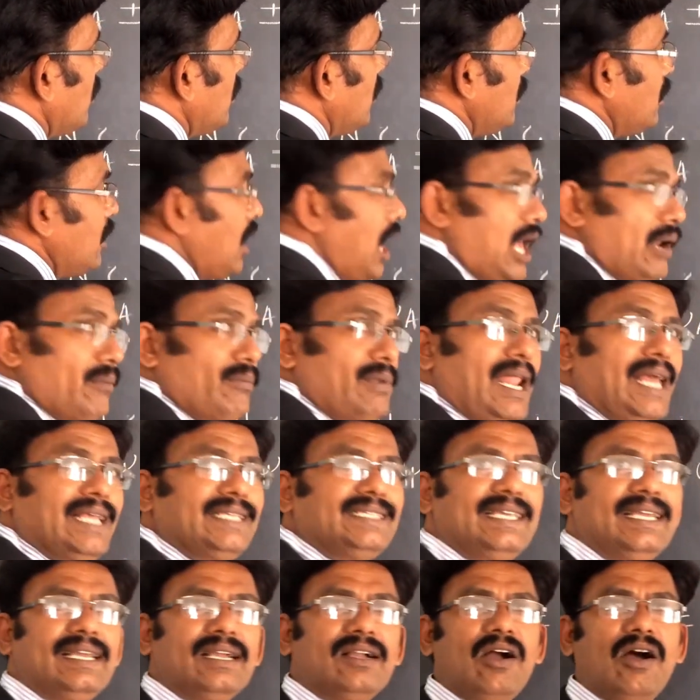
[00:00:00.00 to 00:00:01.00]

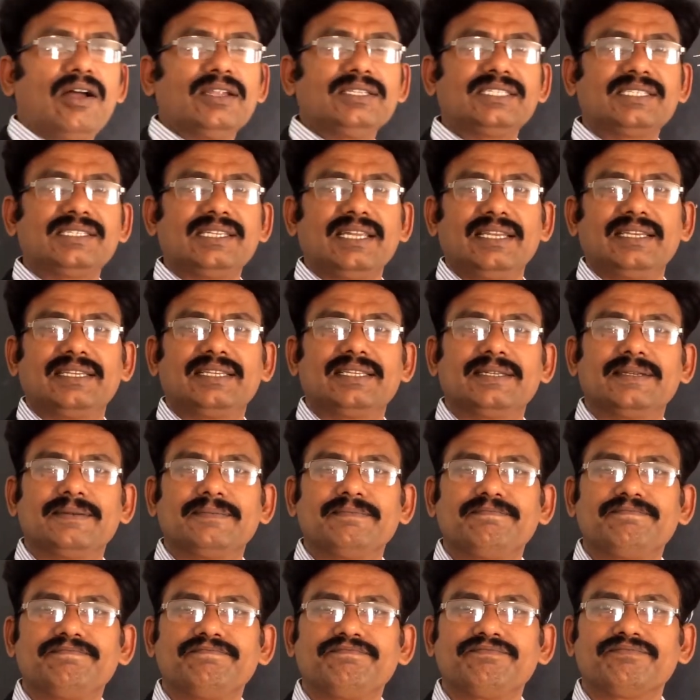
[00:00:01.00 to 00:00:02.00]
Normalizing constant,
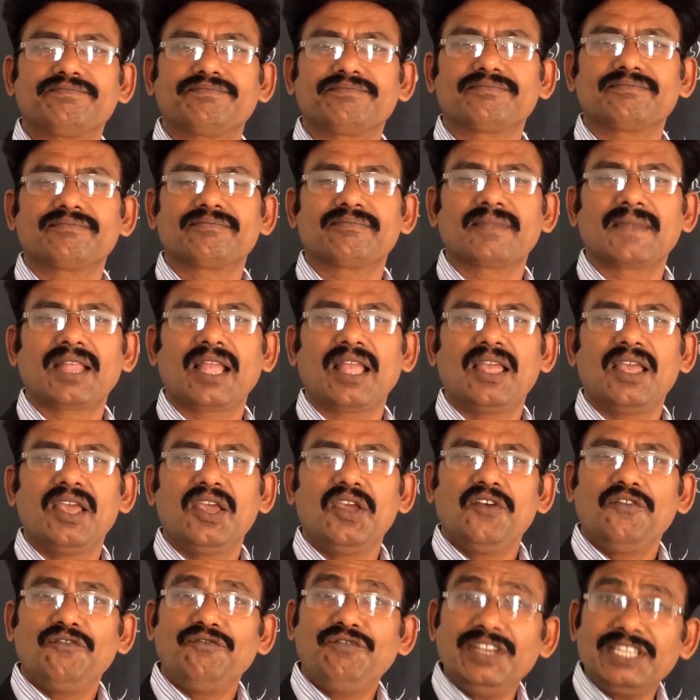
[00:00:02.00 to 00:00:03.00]

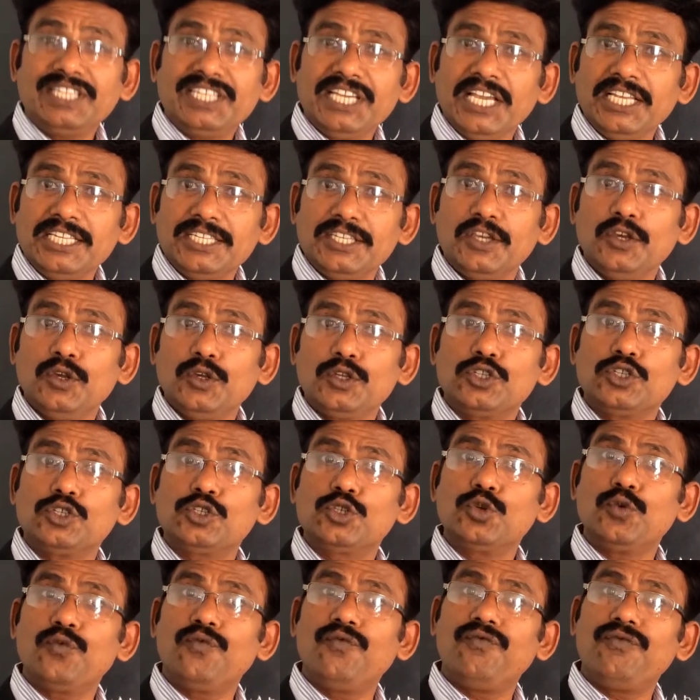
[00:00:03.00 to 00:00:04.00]
which is used
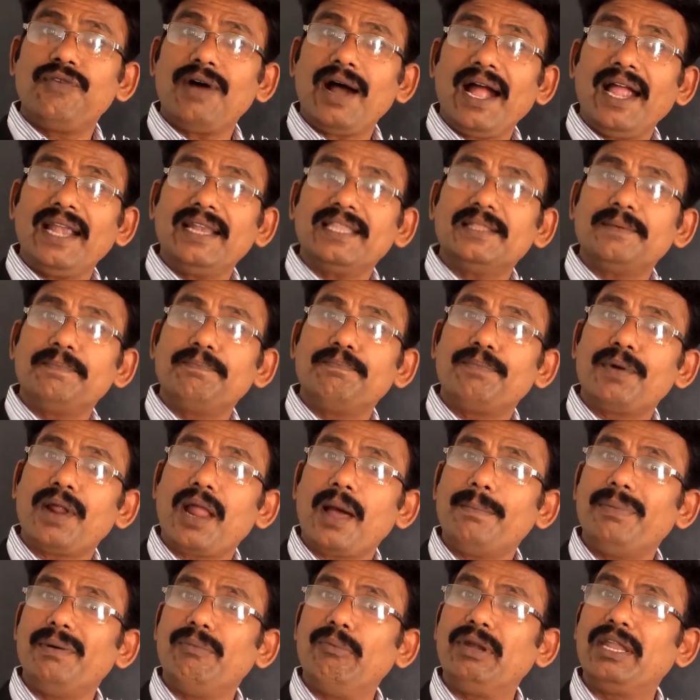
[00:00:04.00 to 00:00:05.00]
to find the
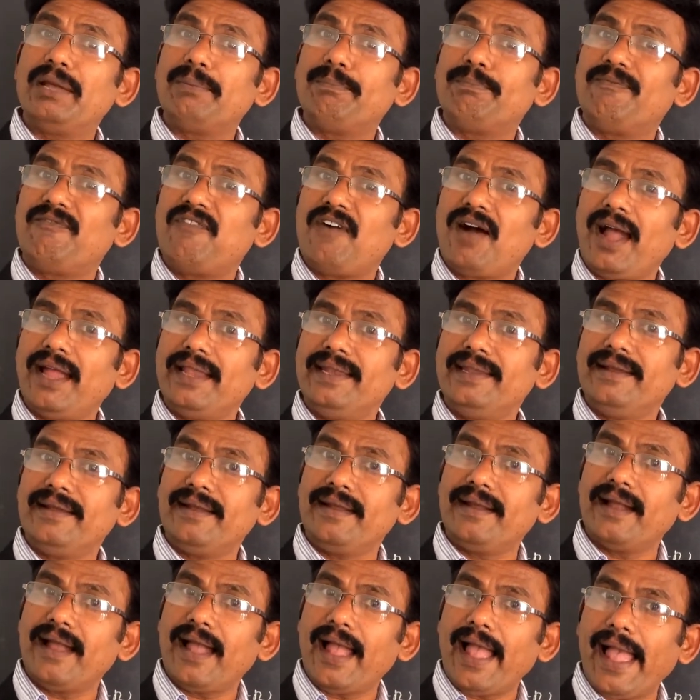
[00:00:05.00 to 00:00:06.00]
probability of
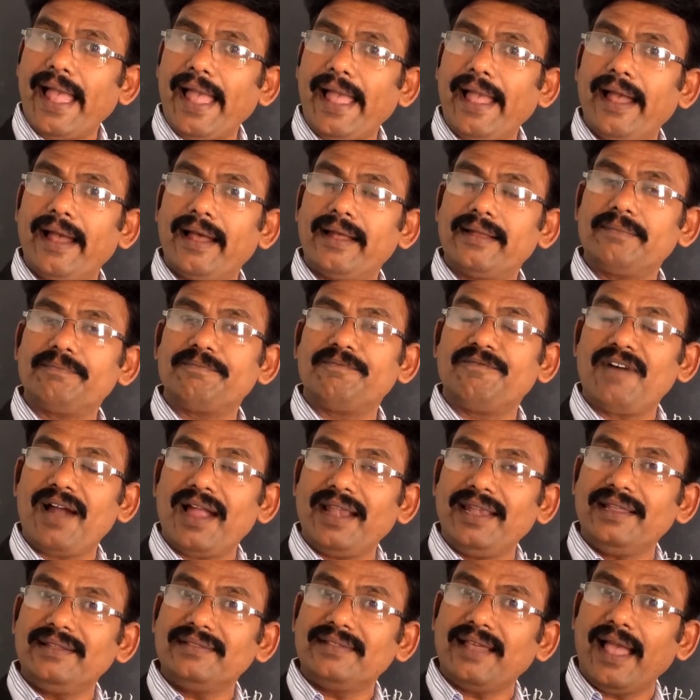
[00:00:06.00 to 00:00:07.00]
finding
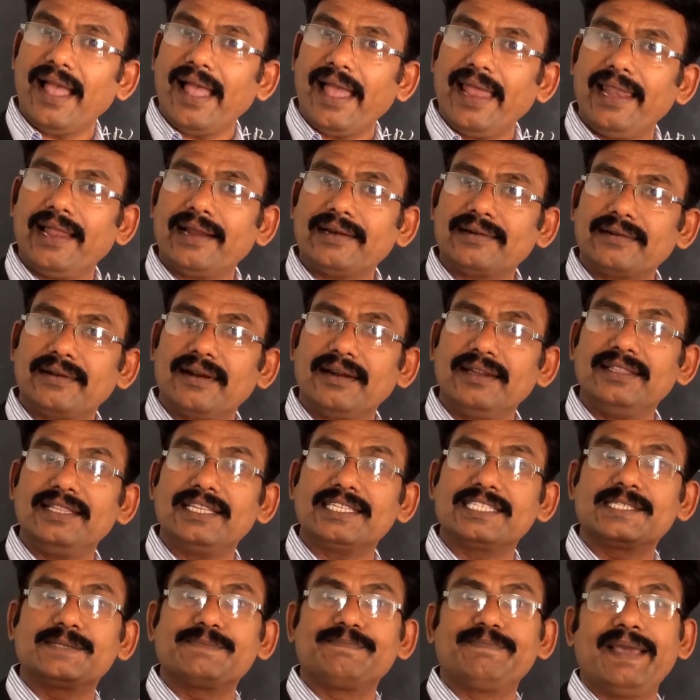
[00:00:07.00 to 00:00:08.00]
the electron in the
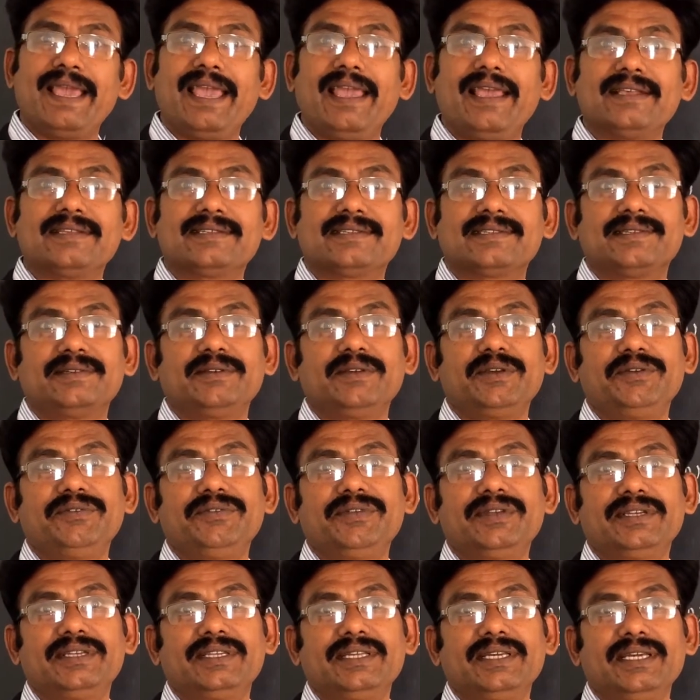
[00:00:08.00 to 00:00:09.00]
space
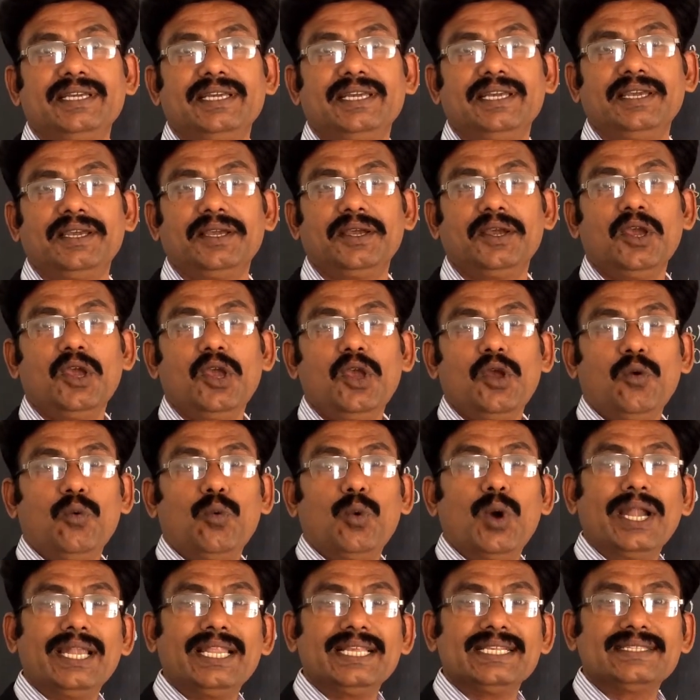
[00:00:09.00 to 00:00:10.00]
unity.
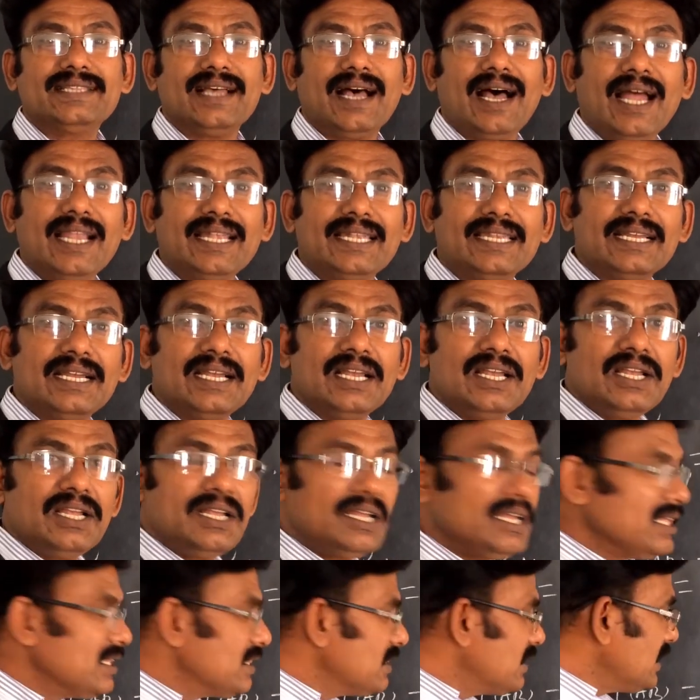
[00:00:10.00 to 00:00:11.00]
What is that?
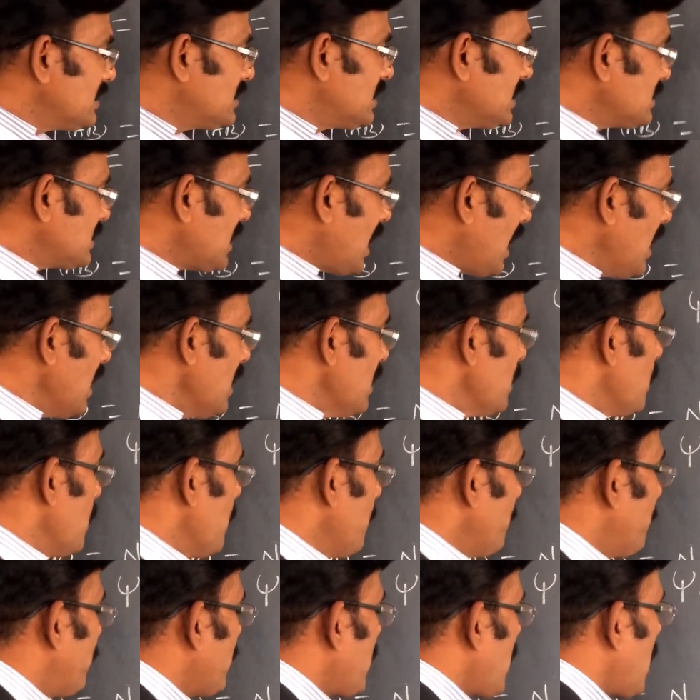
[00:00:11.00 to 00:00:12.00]
This is the
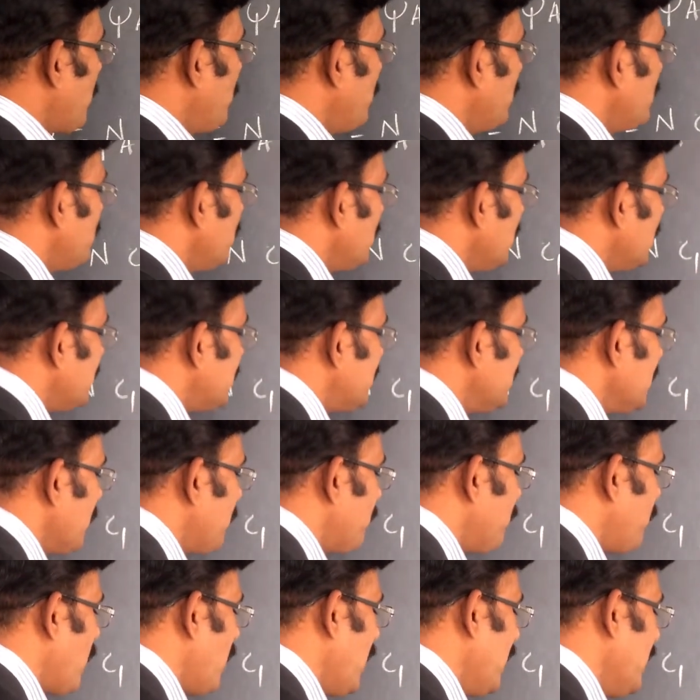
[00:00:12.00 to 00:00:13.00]
probability
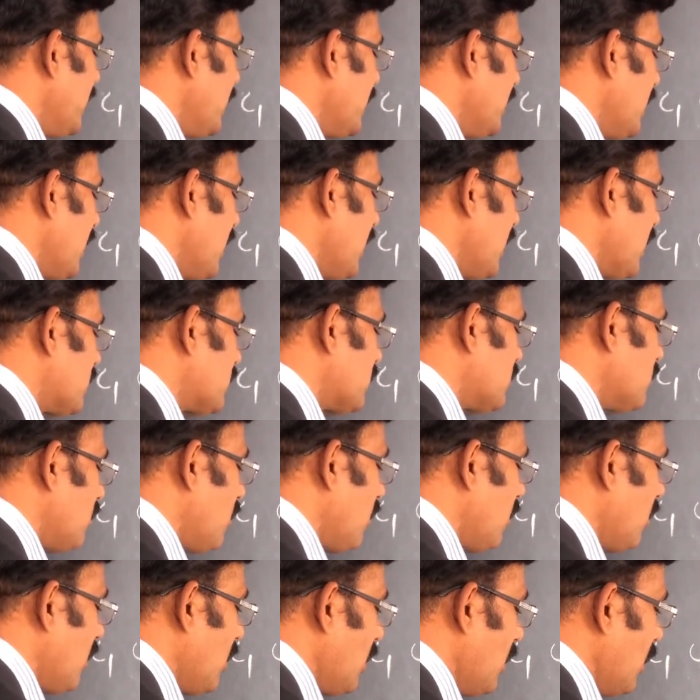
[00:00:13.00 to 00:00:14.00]
of finding an
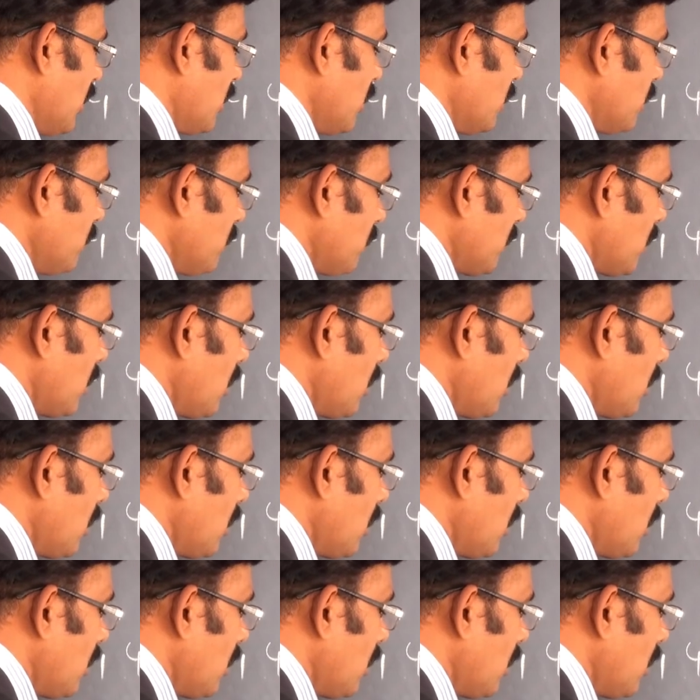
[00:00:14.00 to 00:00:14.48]
electron.